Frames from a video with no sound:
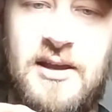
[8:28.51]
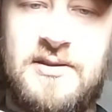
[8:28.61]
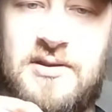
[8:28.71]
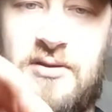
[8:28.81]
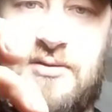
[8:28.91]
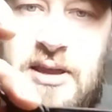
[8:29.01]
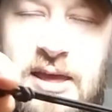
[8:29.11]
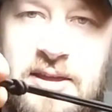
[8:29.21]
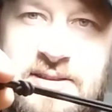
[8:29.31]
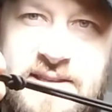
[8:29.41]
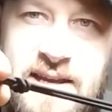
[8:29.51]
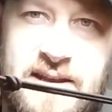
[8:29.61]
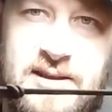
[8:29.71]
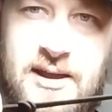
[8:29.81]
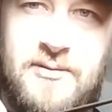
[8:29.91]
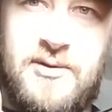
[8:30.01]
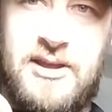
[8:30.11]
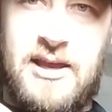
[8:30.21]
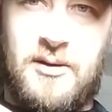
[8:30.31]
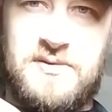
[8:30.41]
So yeah, that second knot really
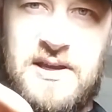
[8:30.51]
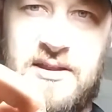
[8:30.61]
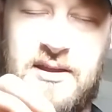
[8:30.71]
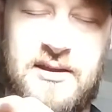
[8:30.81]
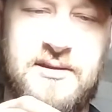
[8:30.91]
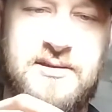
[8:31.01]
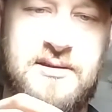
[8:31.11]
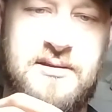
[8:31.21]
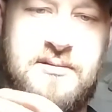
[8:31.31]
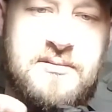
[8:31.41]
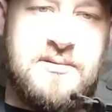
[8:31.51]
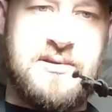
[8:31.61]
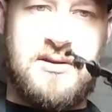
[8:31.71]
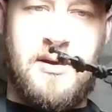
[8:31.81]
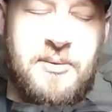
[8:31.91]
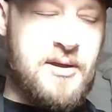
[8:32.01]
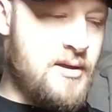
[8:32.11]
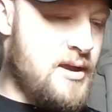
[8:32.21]
helps, I think, to grip it.